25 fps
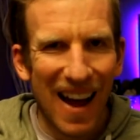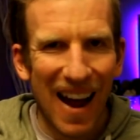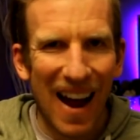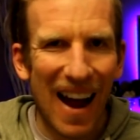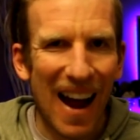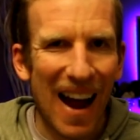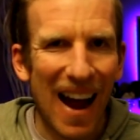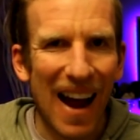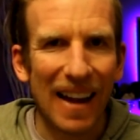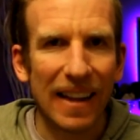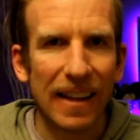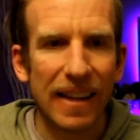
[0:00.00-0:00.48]

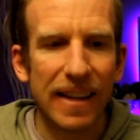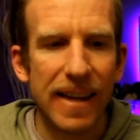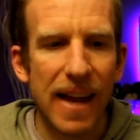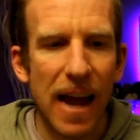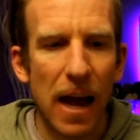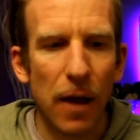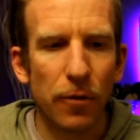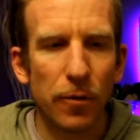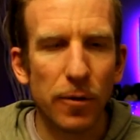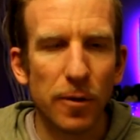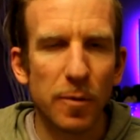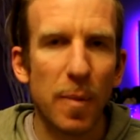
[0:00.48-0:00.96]
I highly
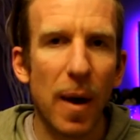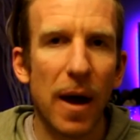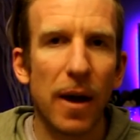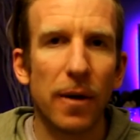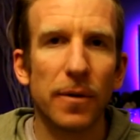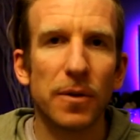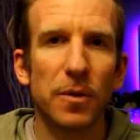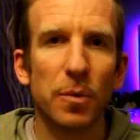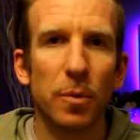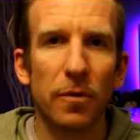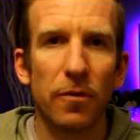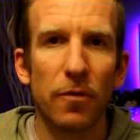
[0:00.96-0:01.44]
doubt those
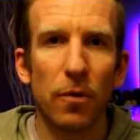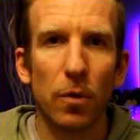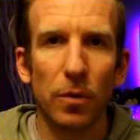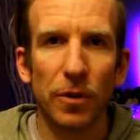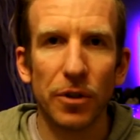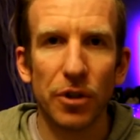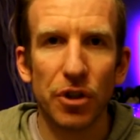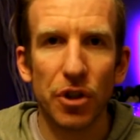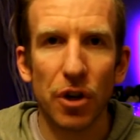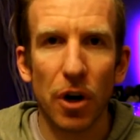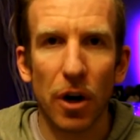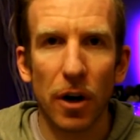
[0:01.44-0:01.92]
batteries were
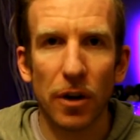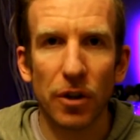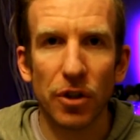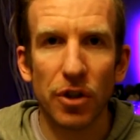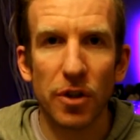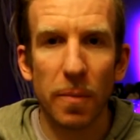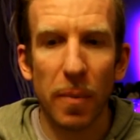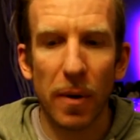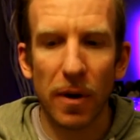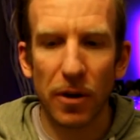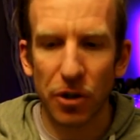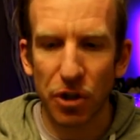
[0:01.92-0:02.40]
fully
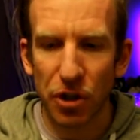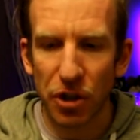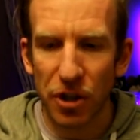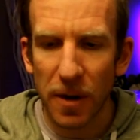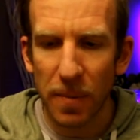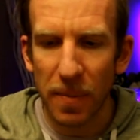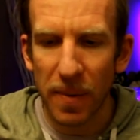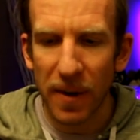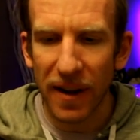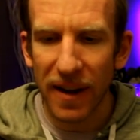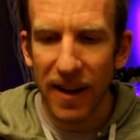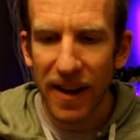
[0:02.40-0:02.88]
charged upon
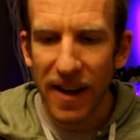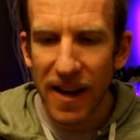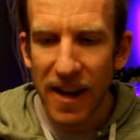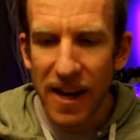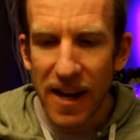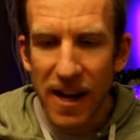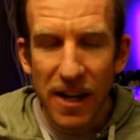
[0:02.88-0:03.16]
shipping.